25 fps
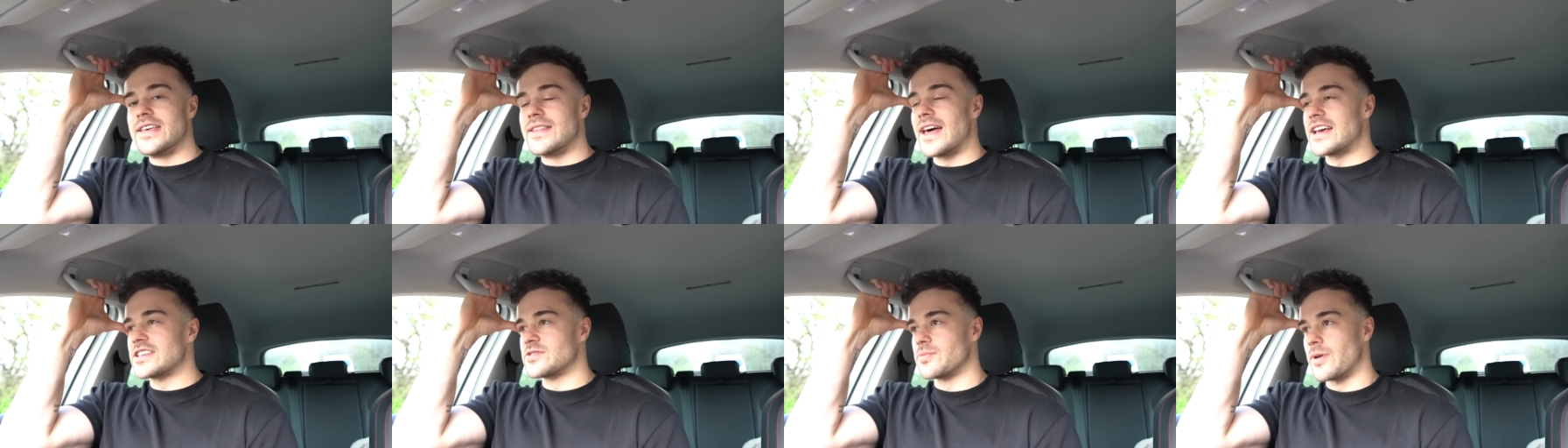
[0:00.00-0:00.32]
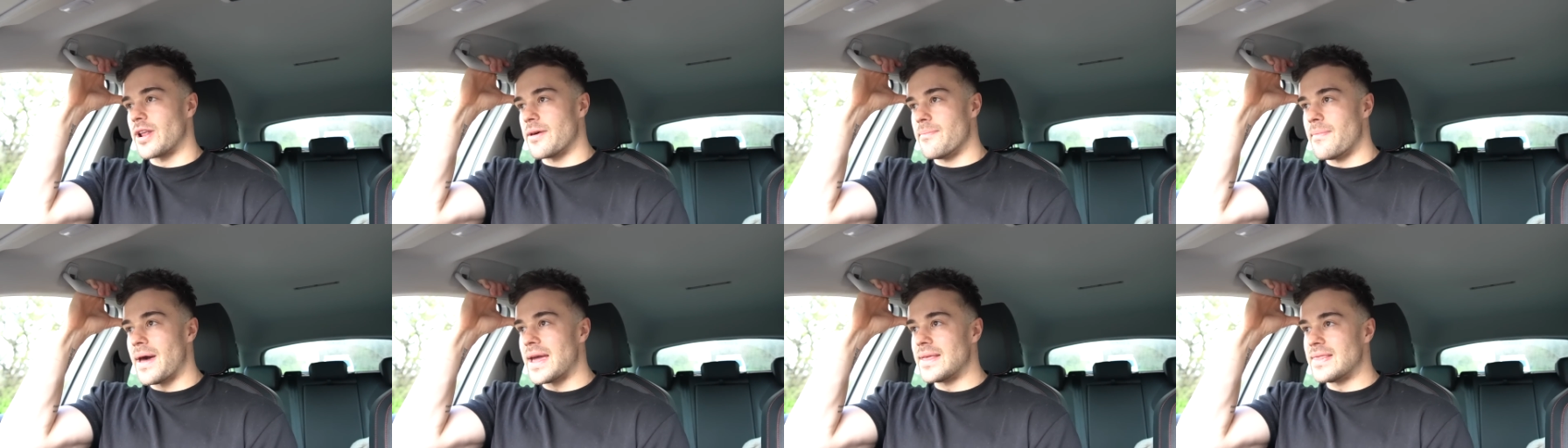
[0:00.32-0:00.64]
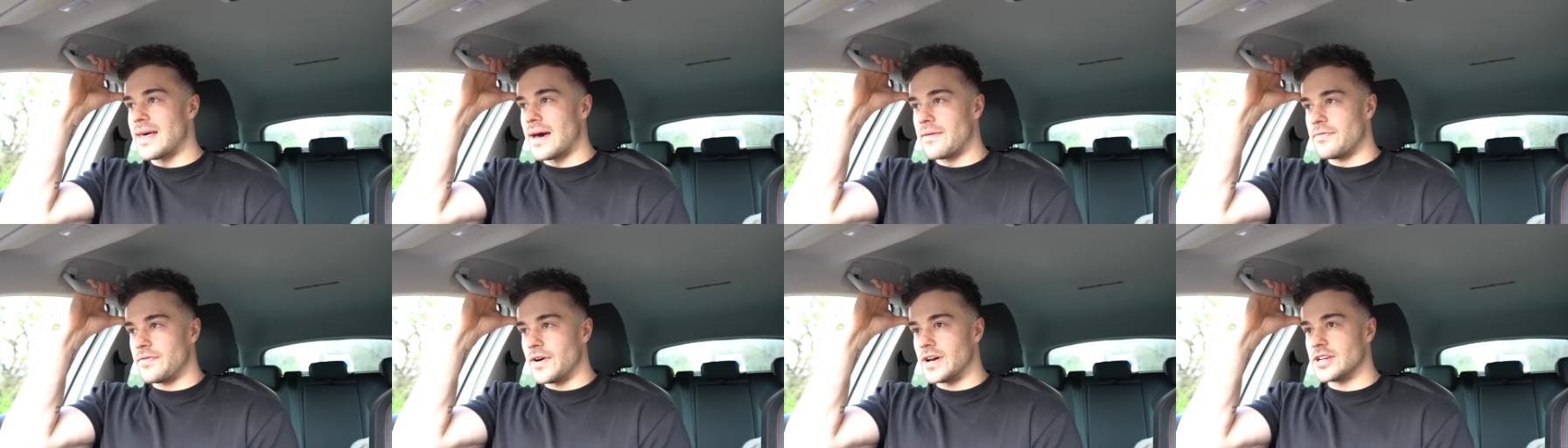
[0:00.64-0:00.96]
and that's when I made
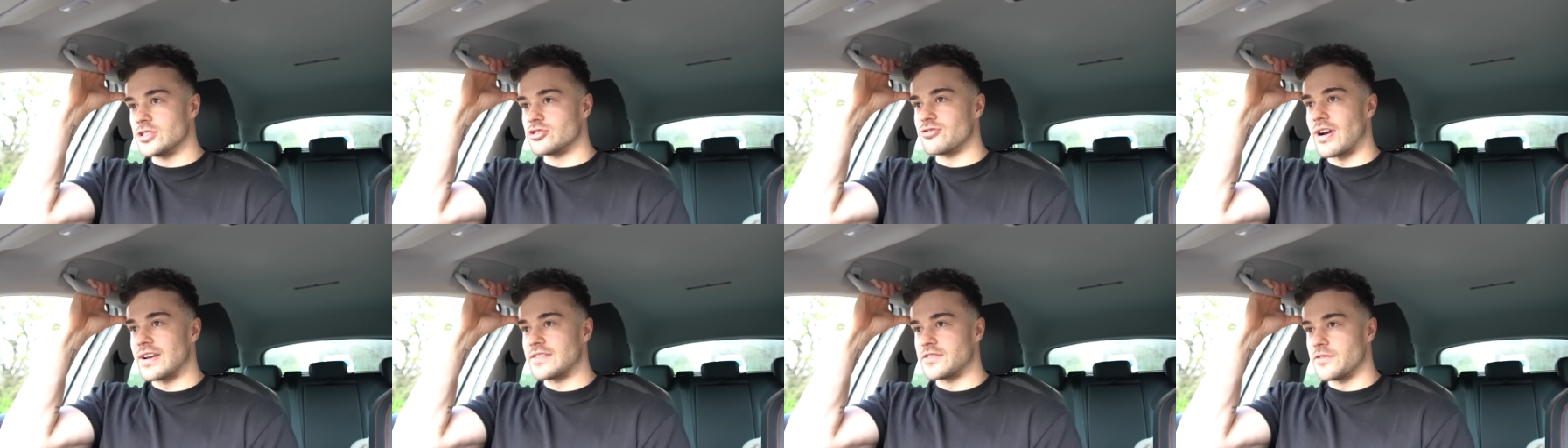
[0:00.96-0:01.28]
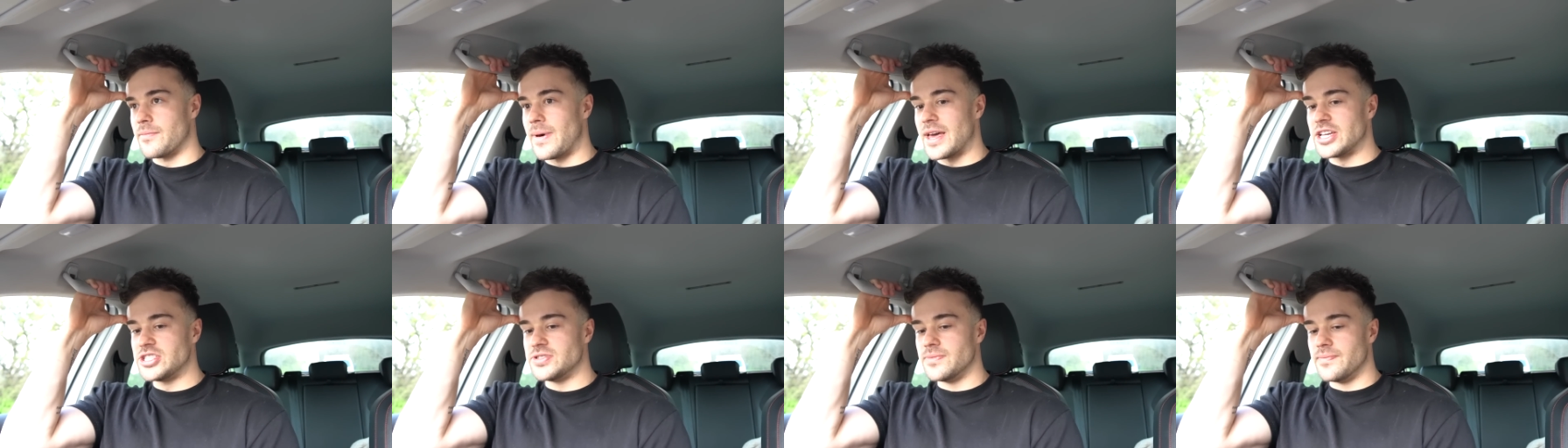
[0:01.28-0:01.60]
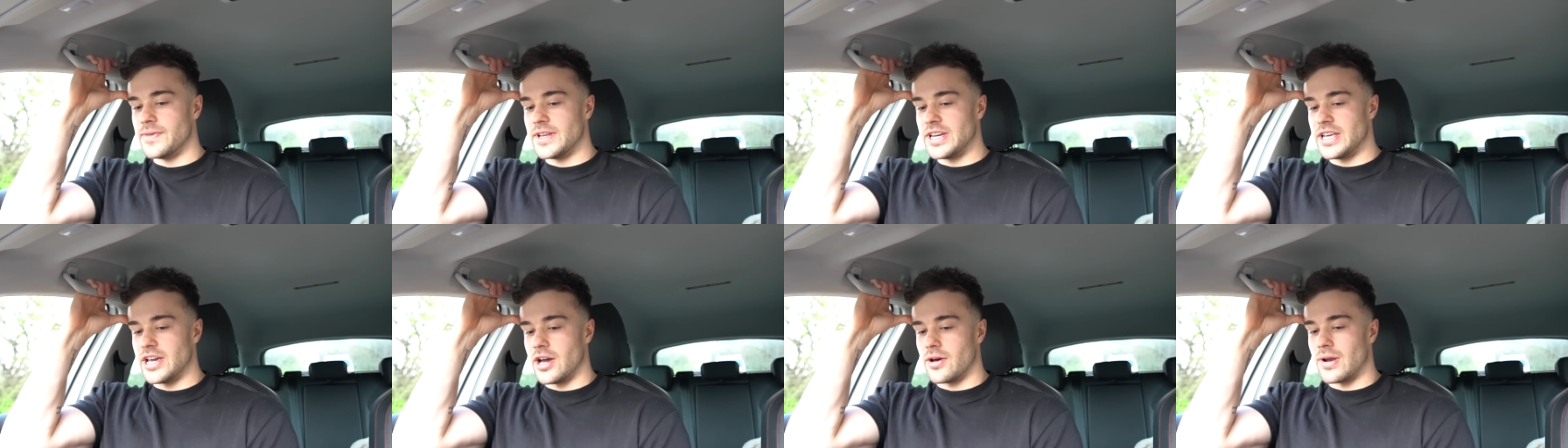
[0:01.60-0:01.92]
that first transformation
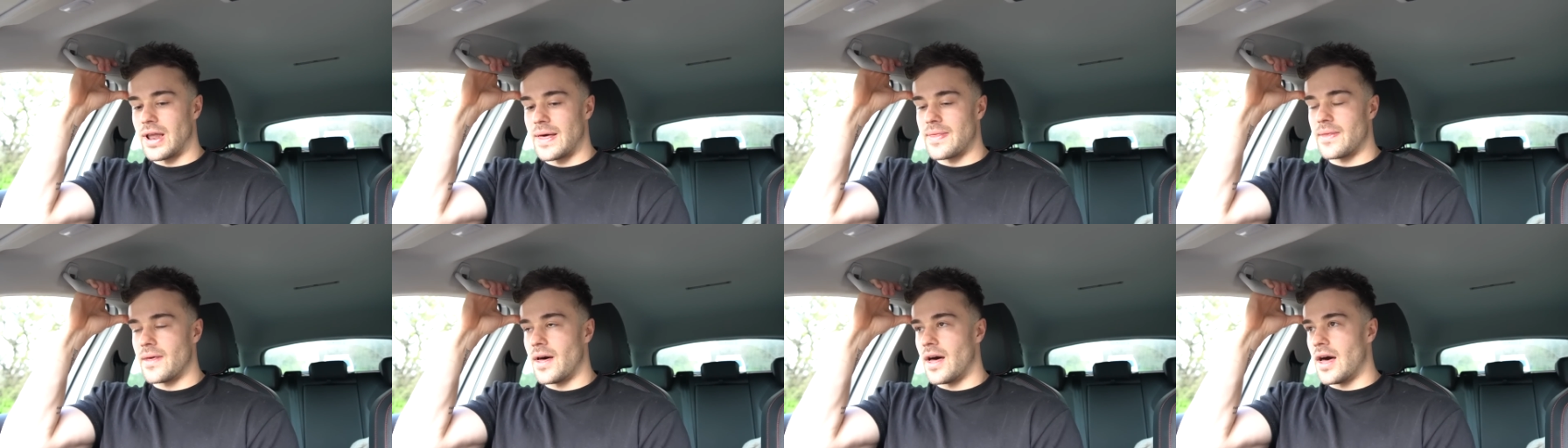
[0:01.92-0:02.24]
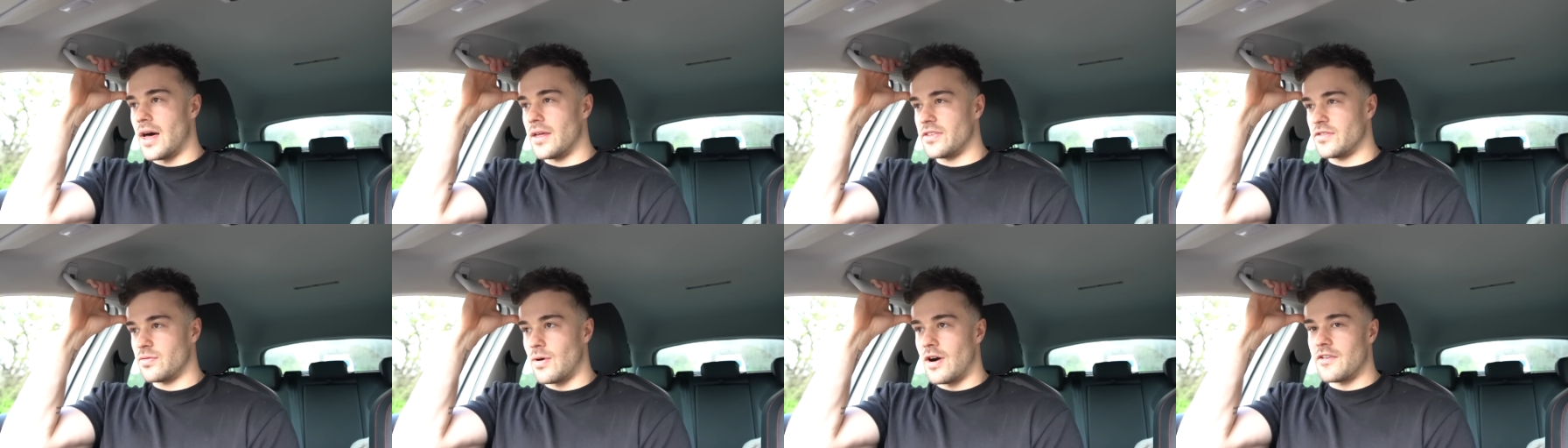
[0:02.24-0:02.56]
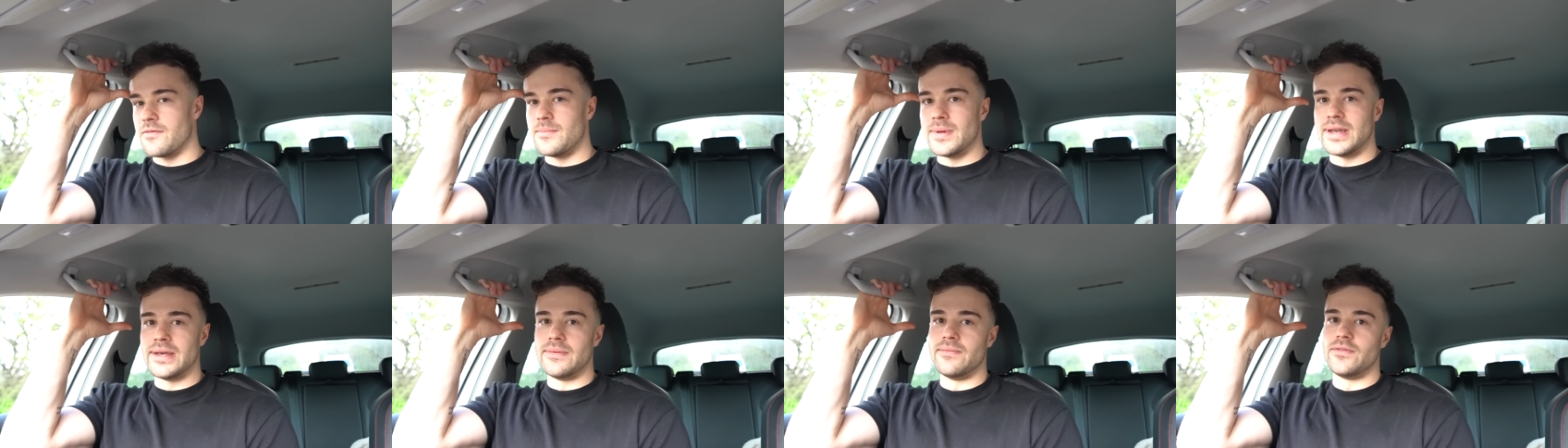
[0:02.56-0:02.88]
video, like the
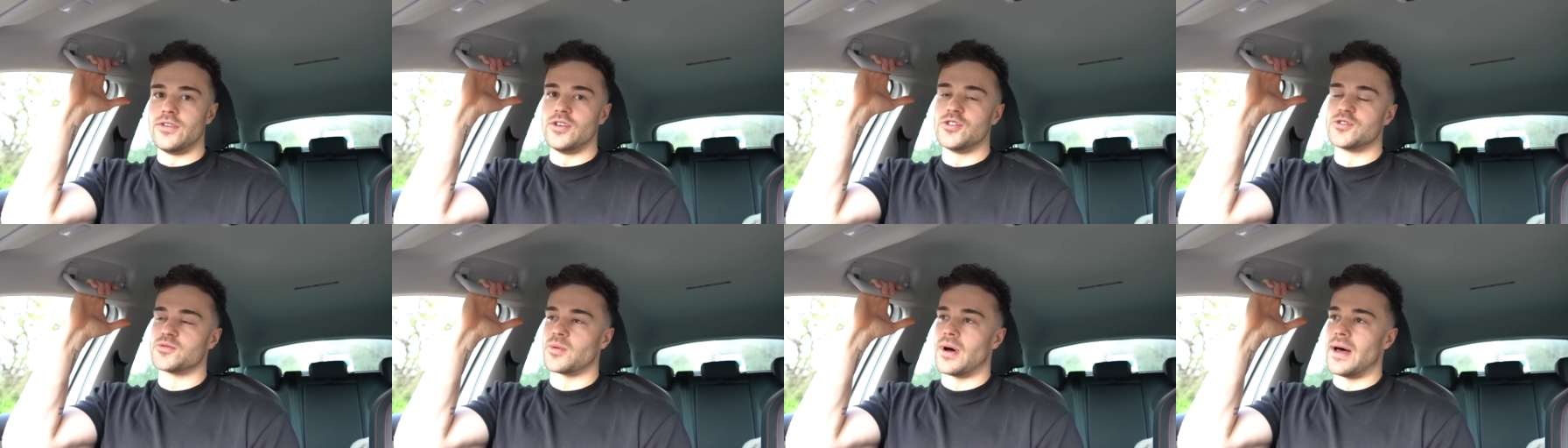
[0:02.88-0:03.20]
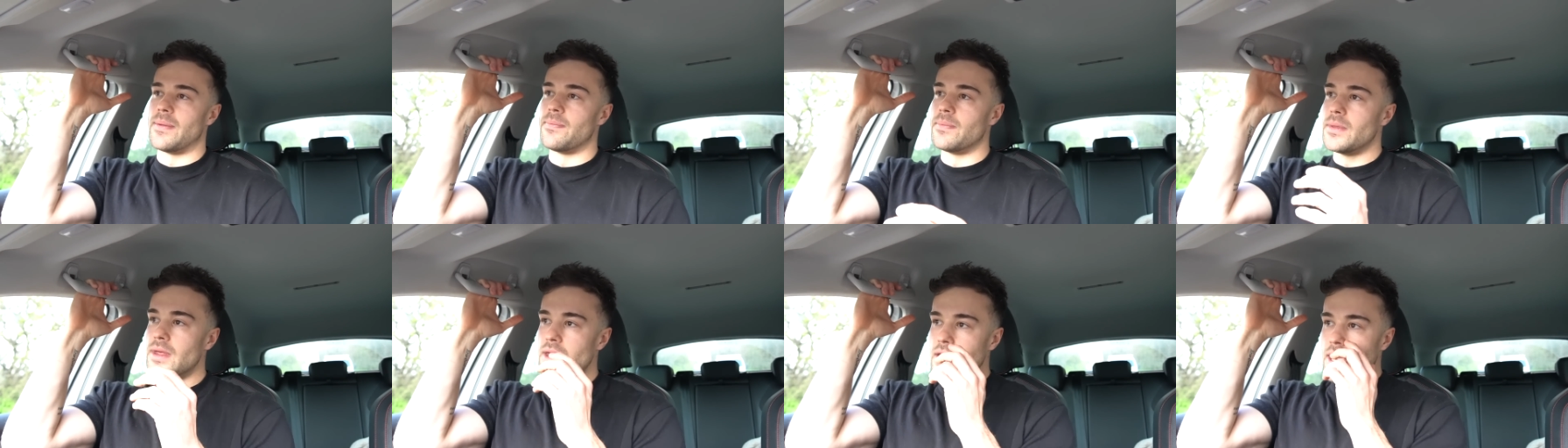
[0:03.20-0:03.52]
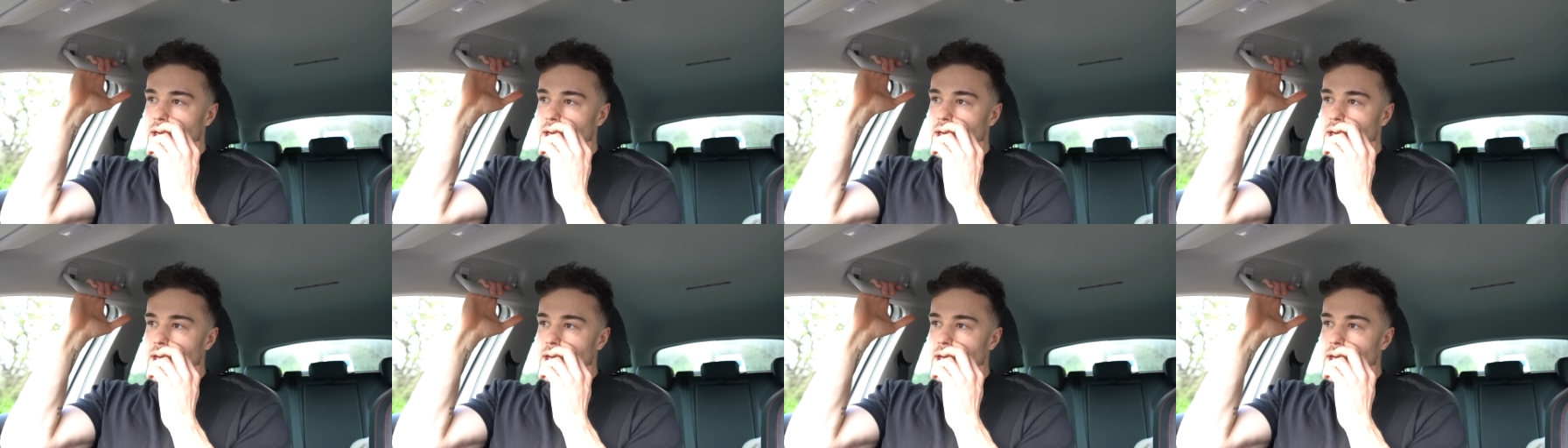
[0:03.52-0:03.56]
12 million views one